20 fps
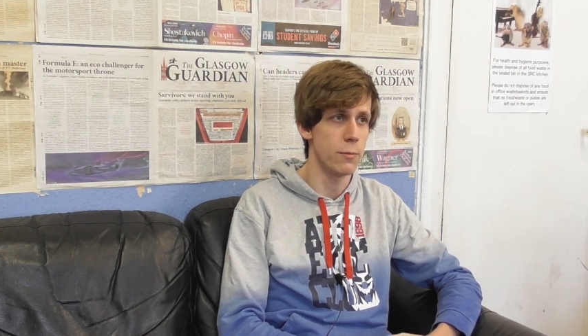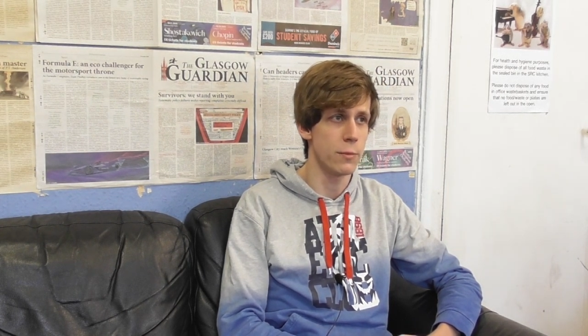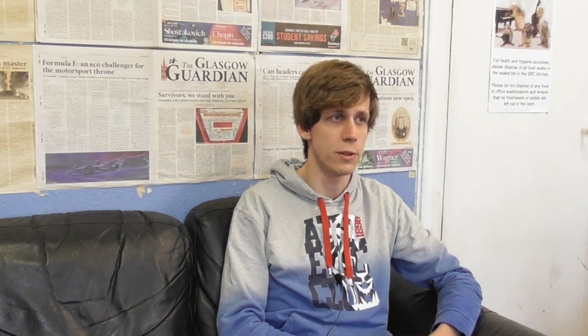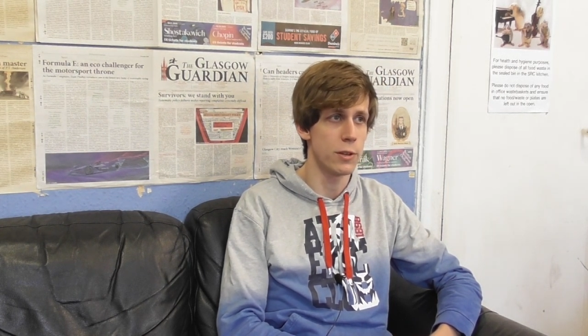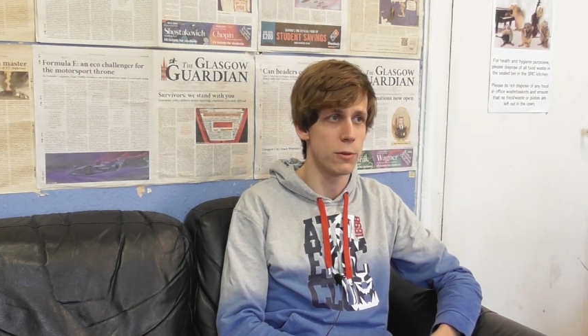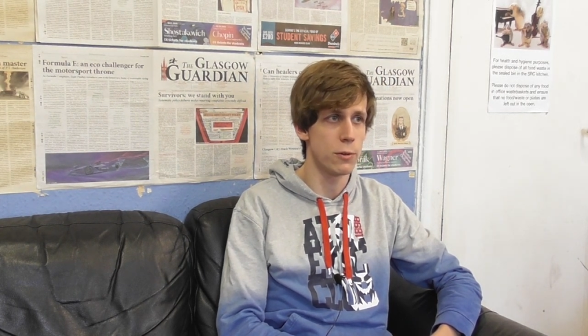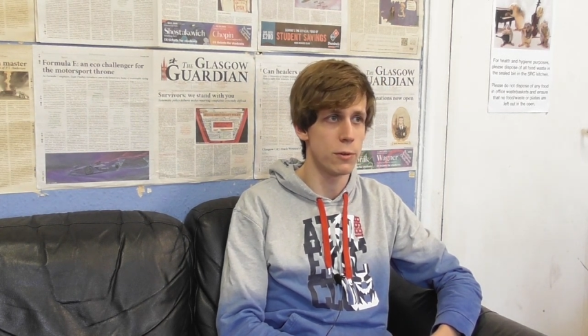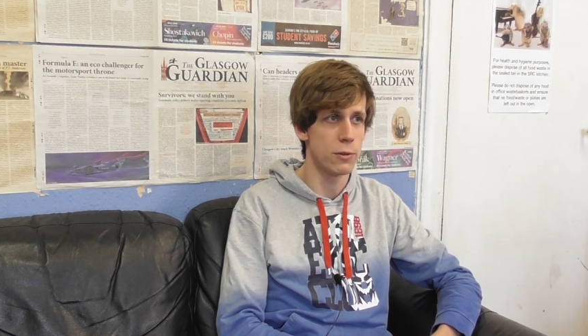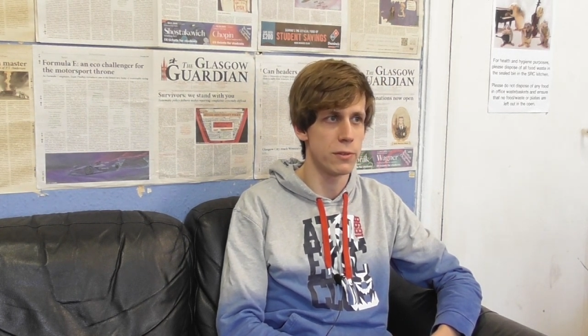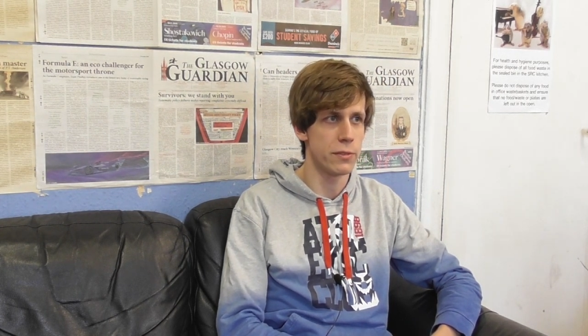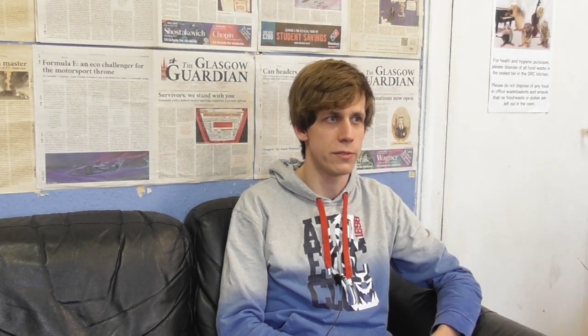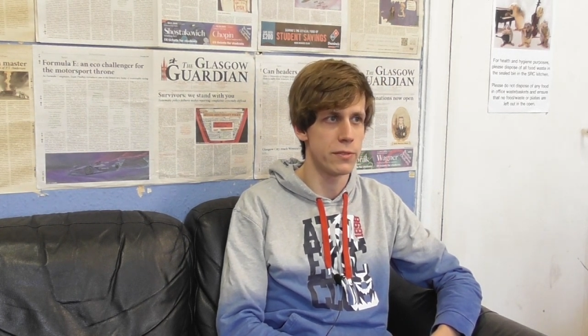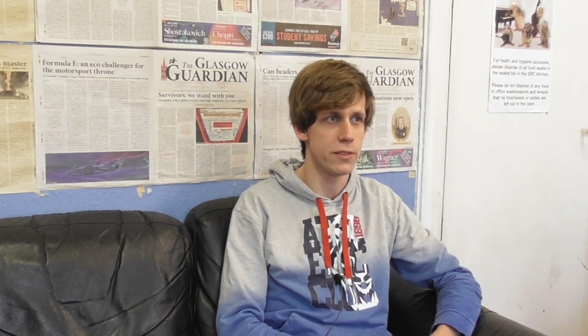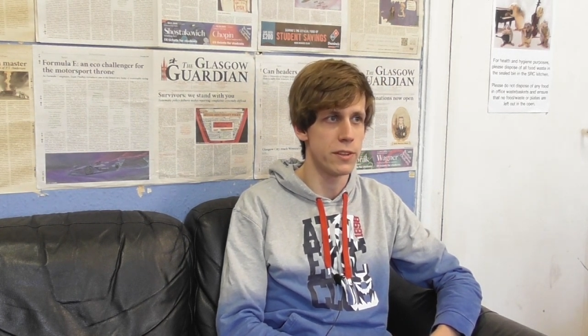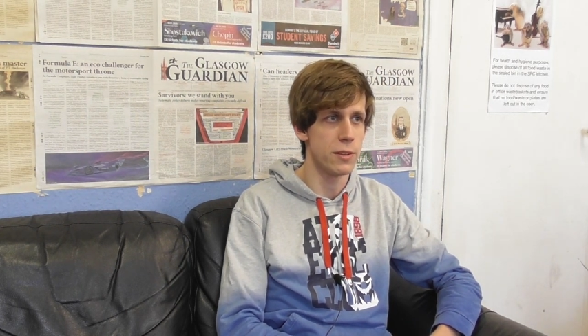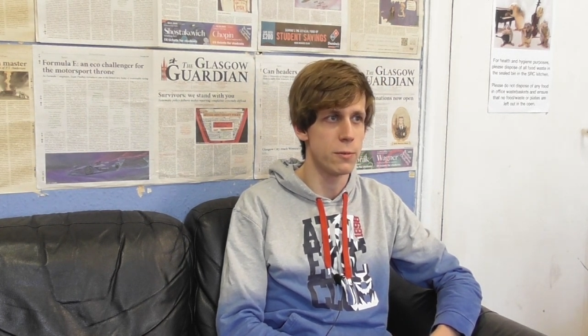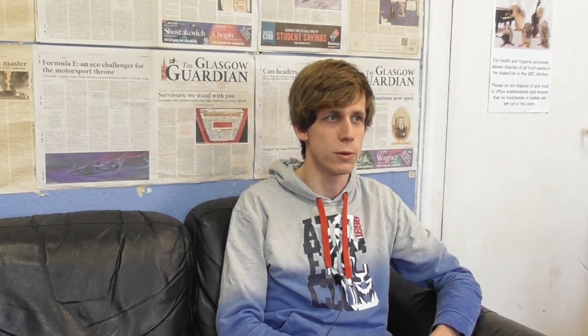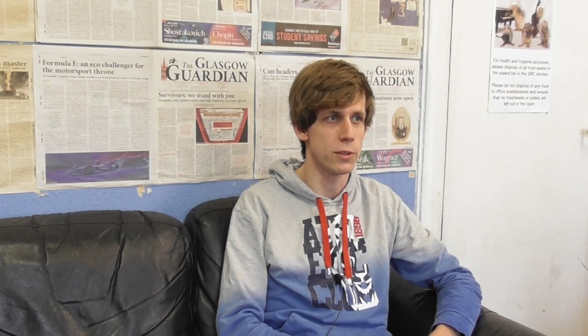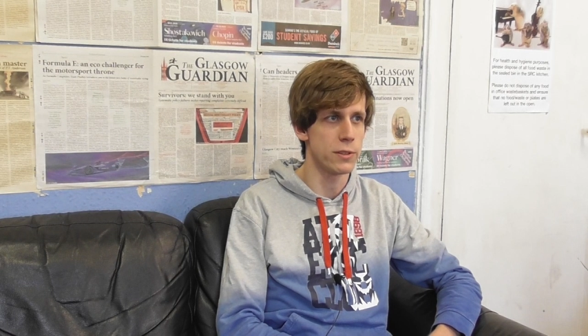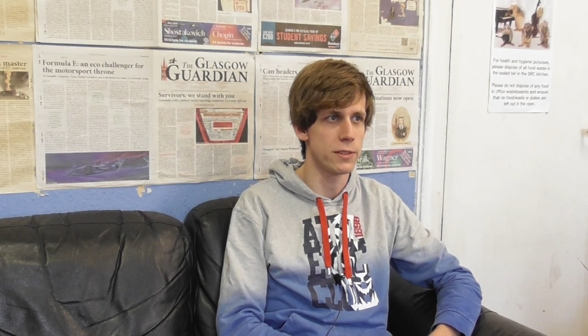and we all
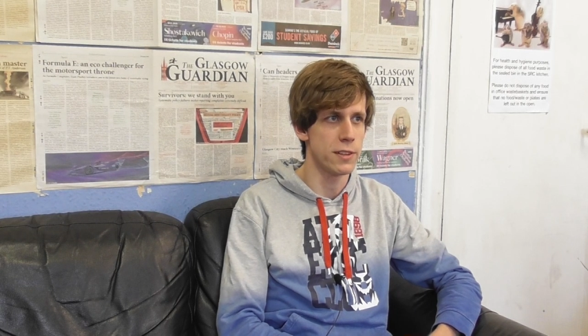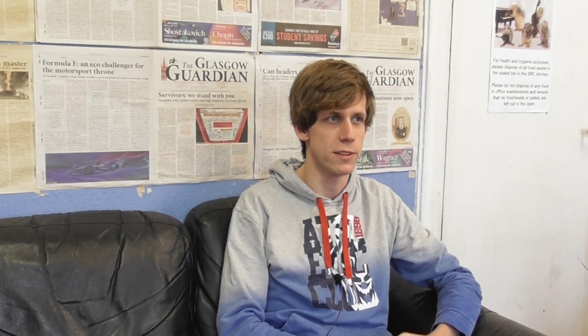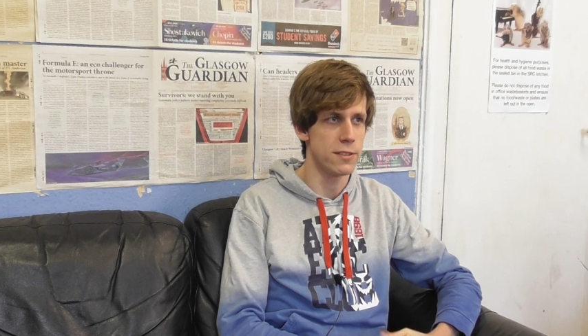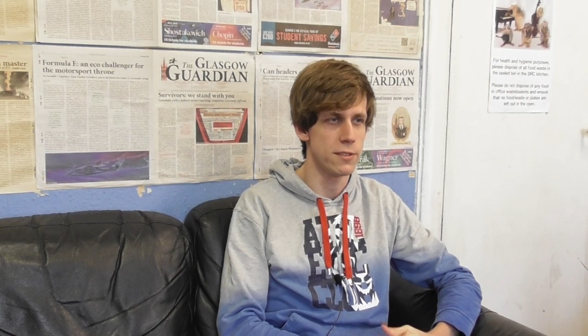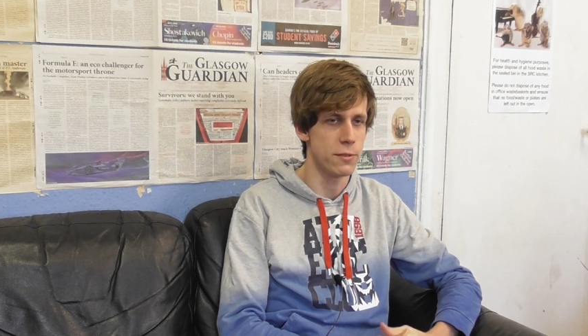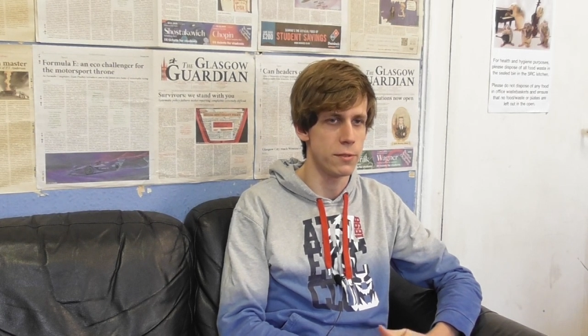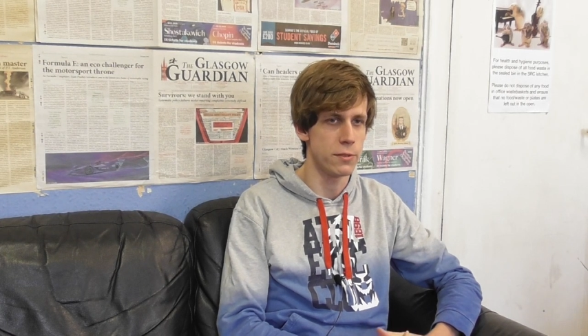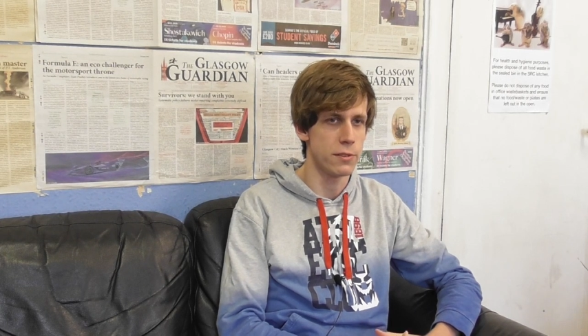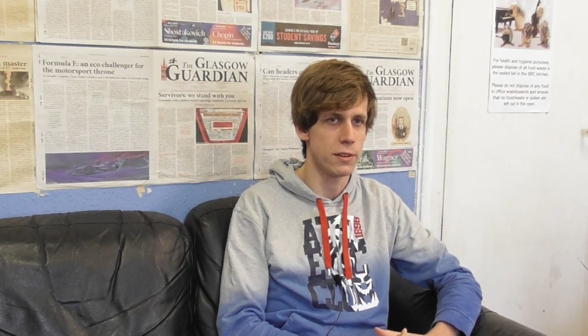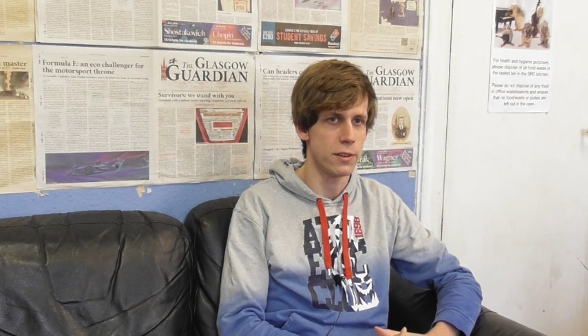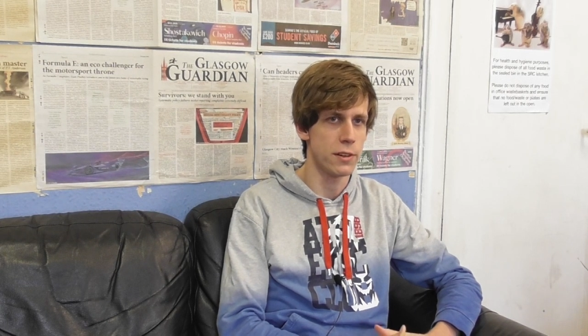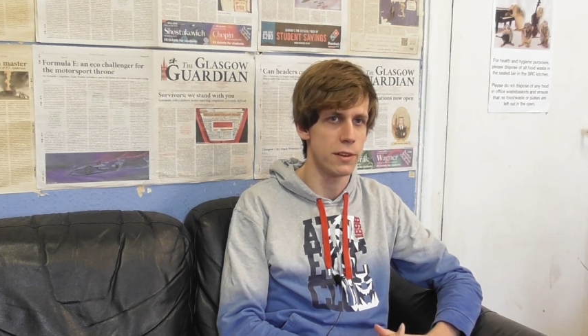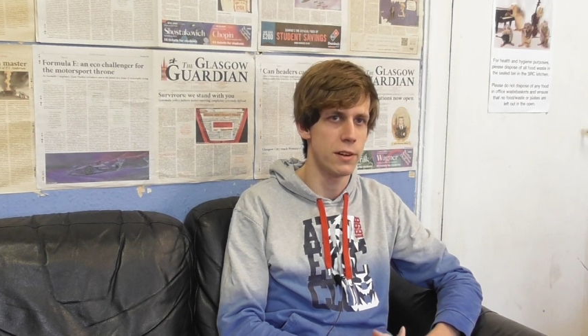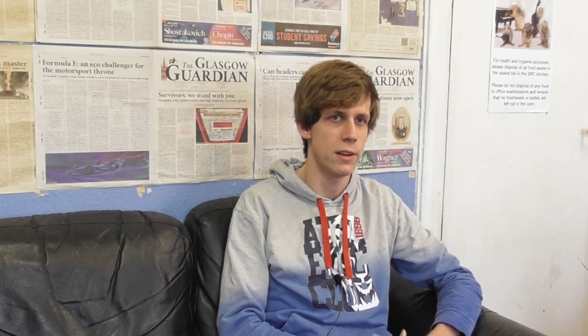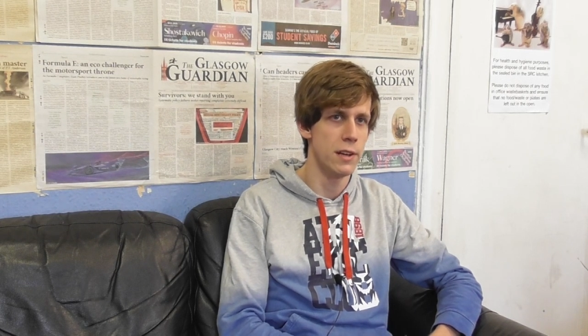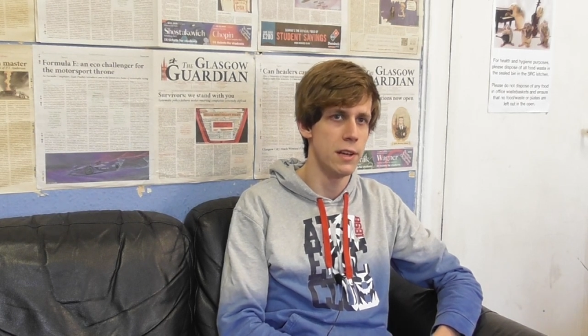see what the issues are.